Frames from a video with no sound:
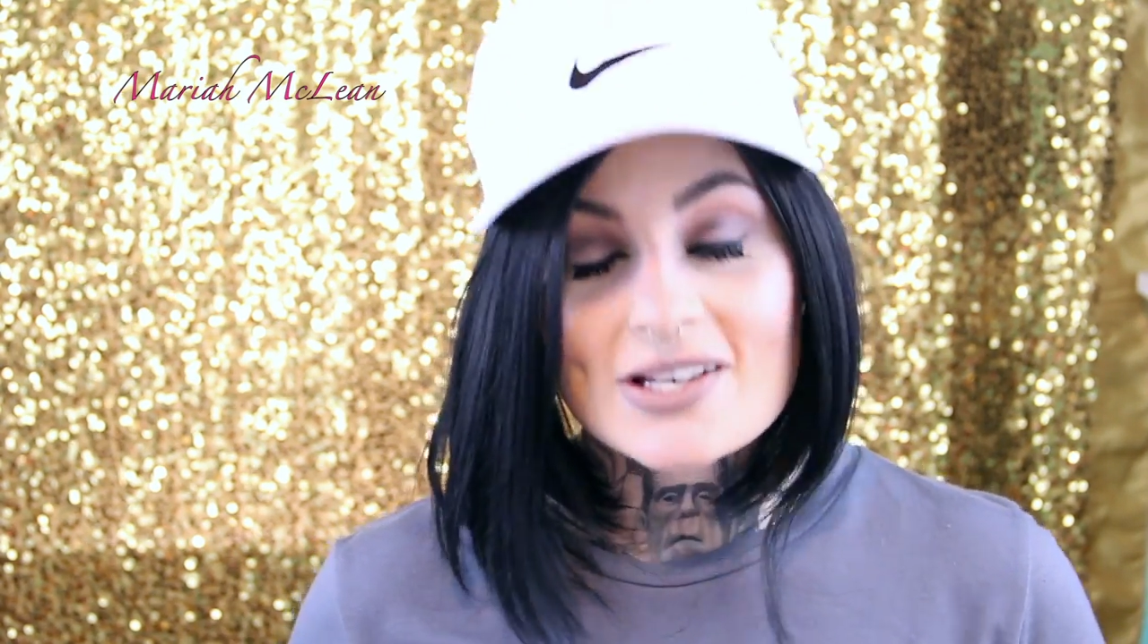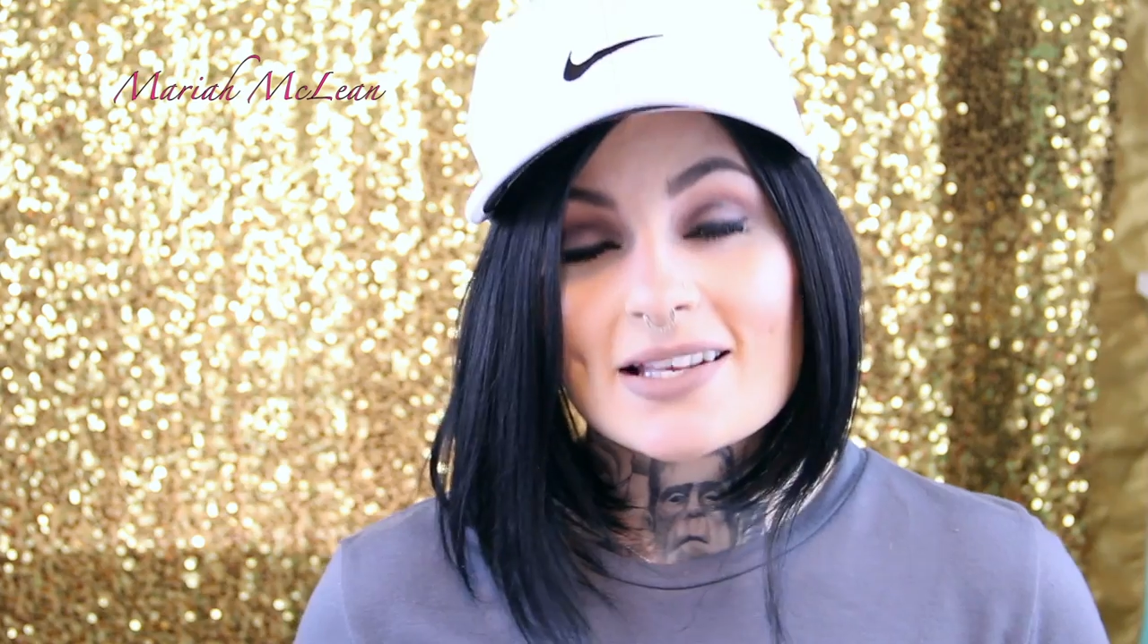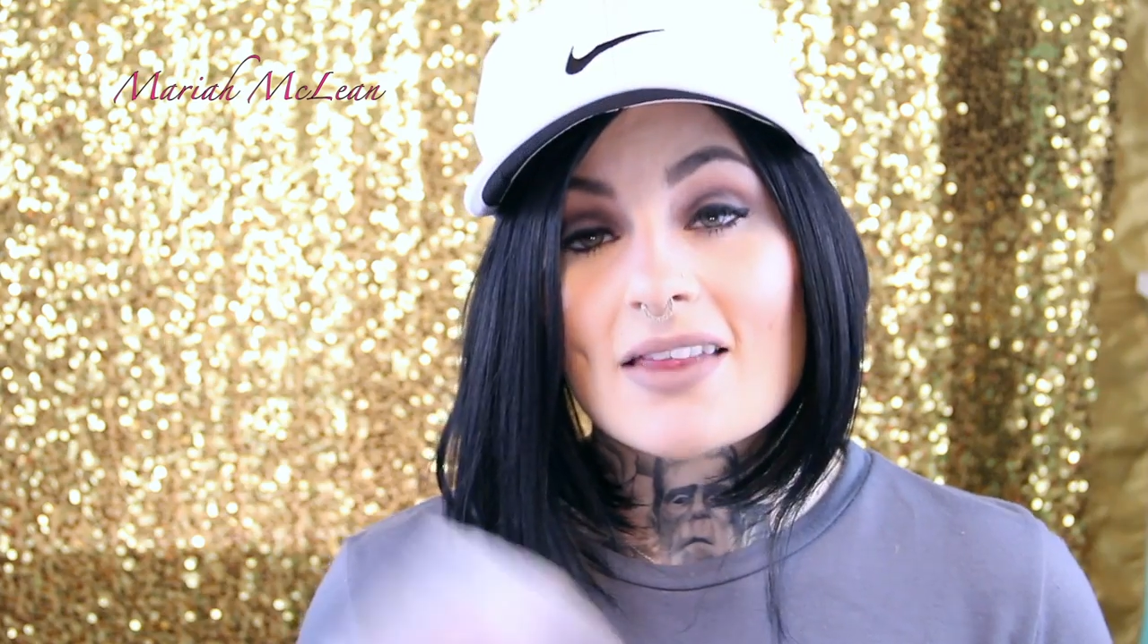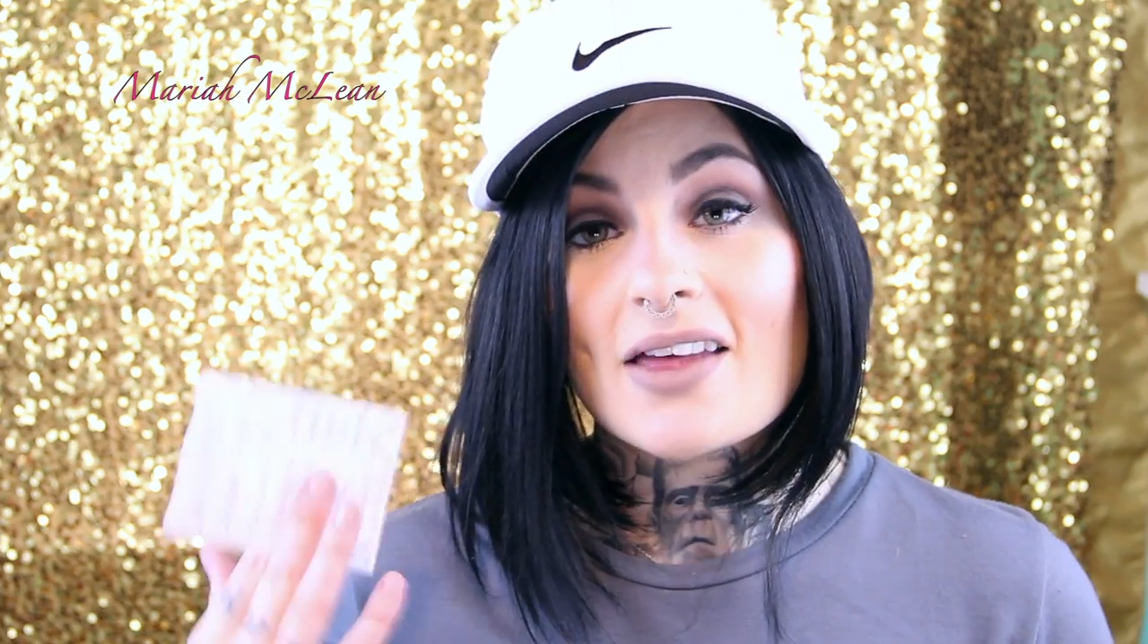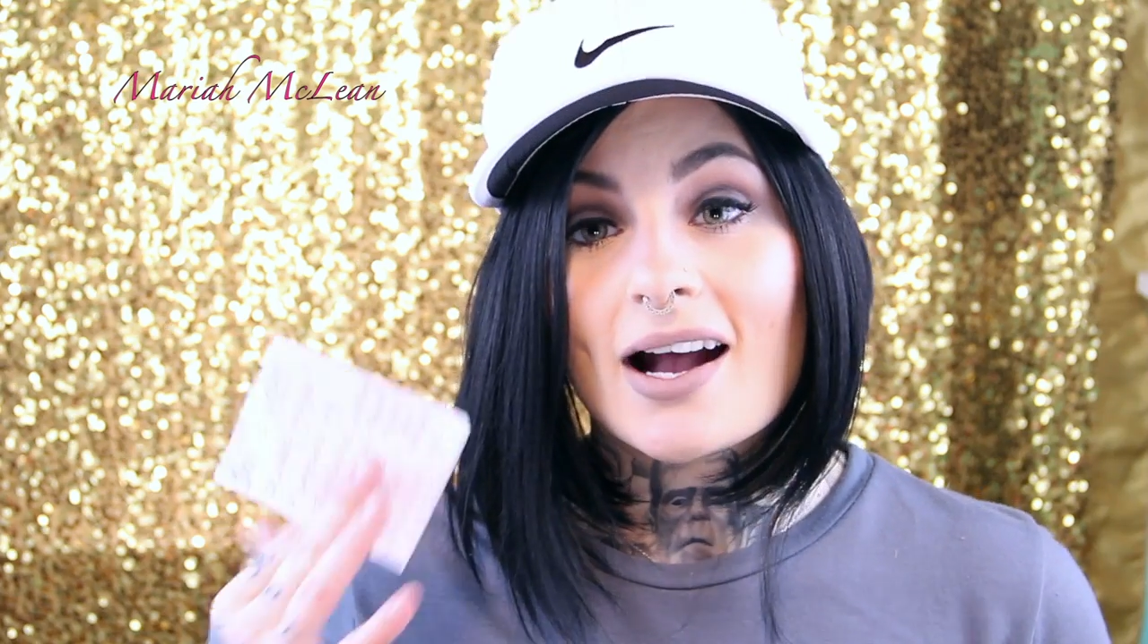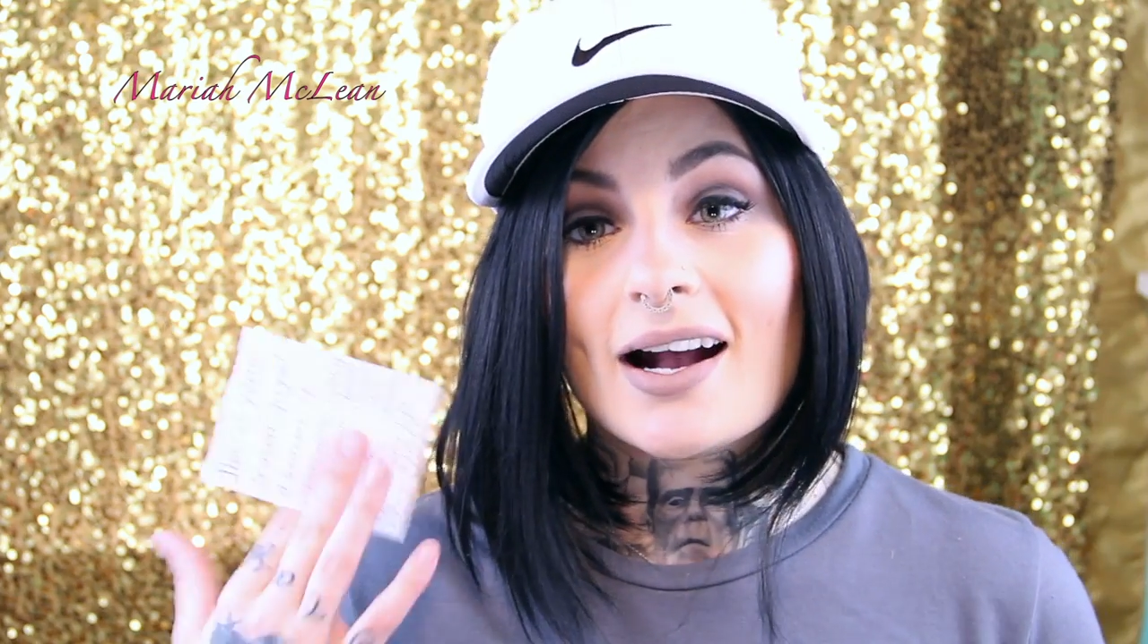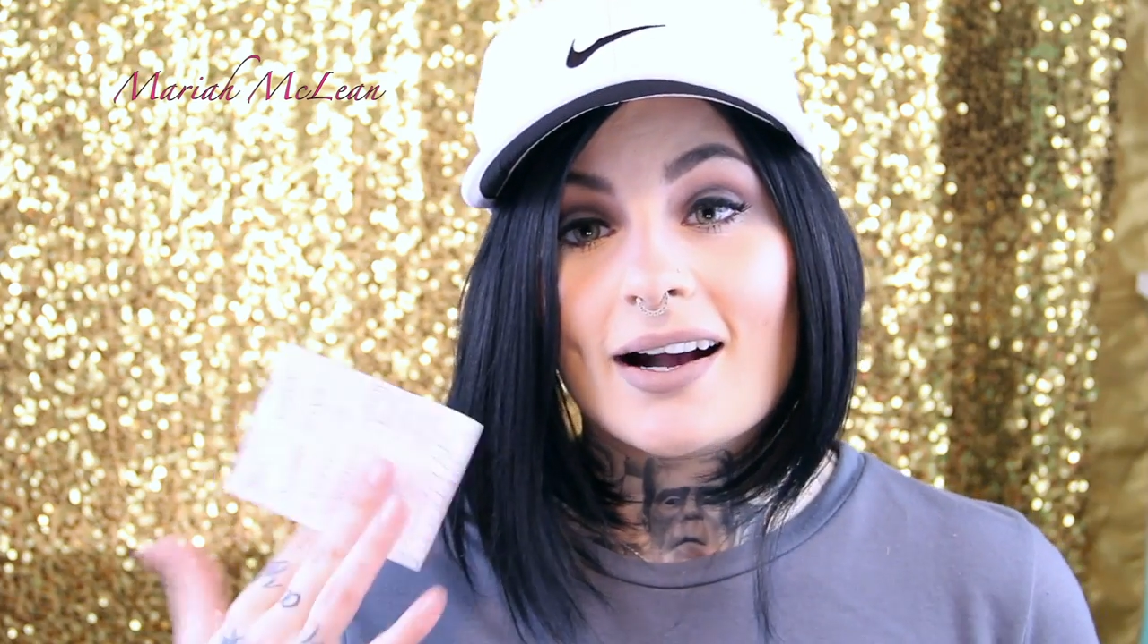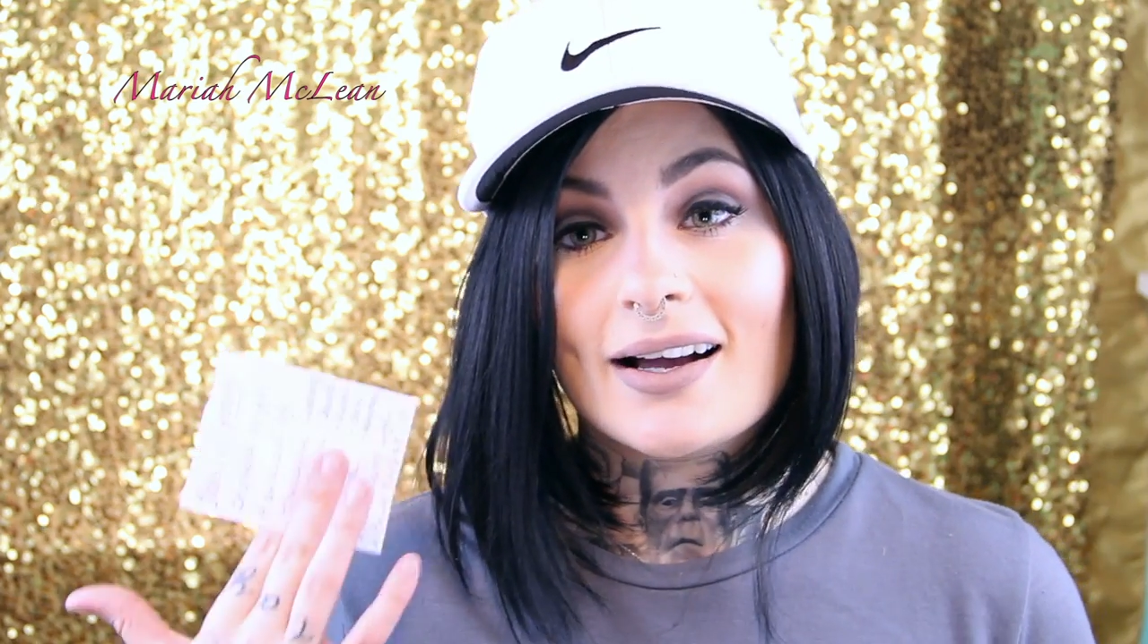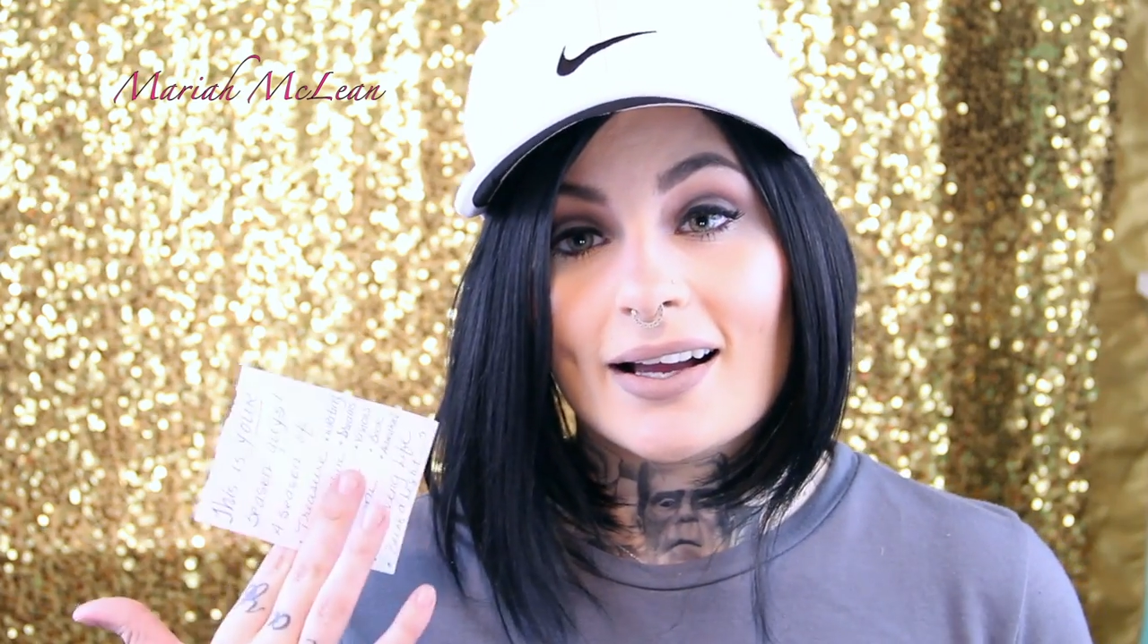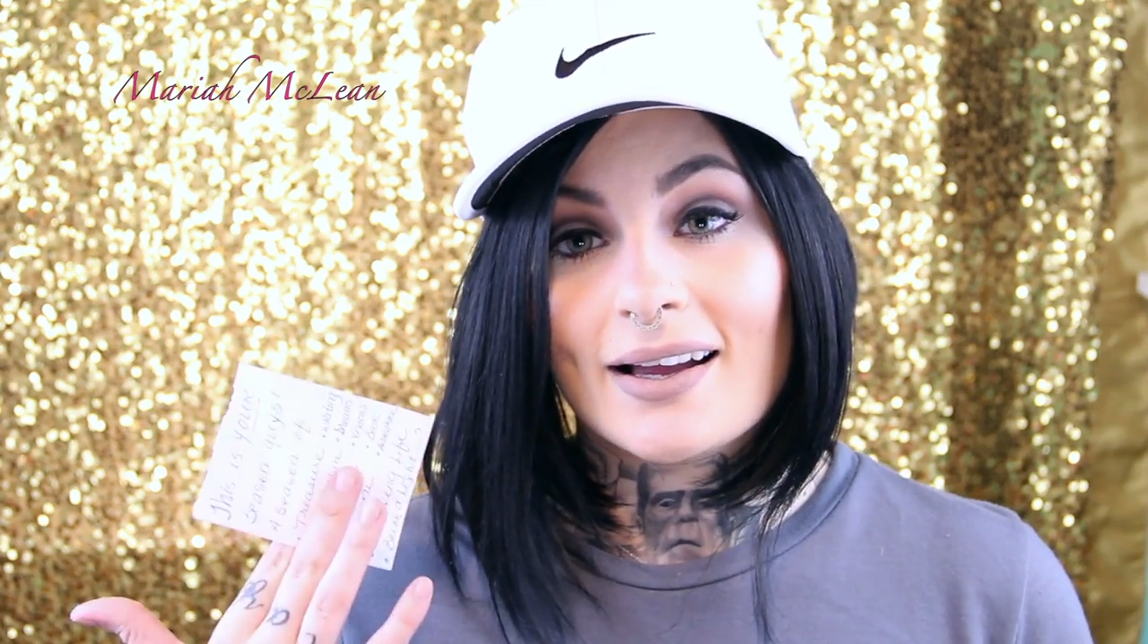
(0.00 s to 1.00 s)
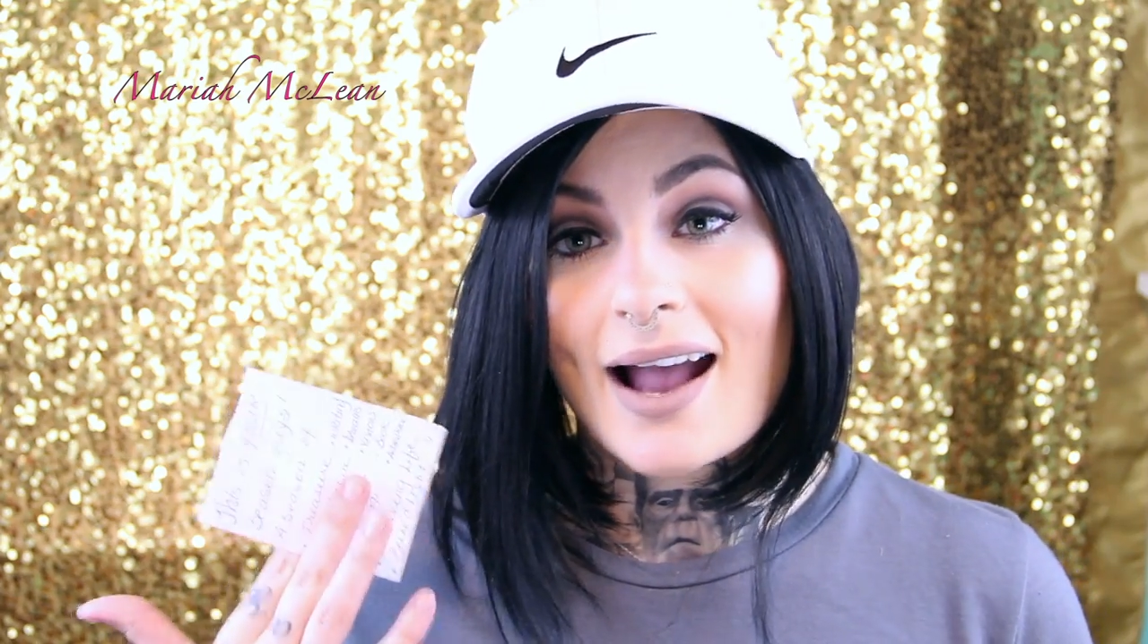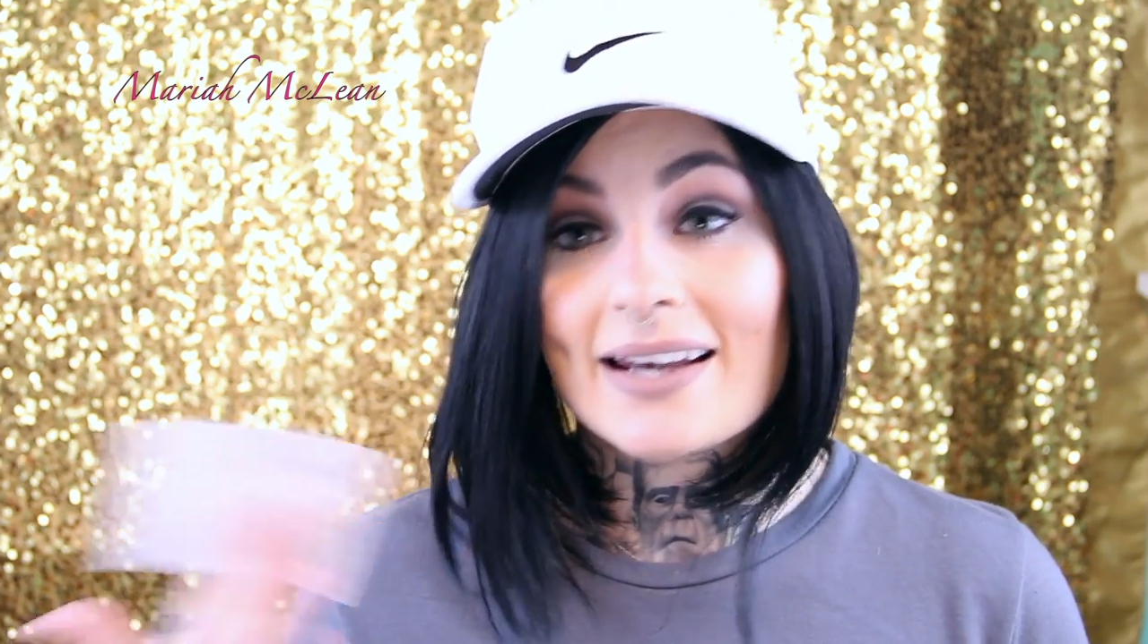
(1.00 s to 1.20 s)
said that,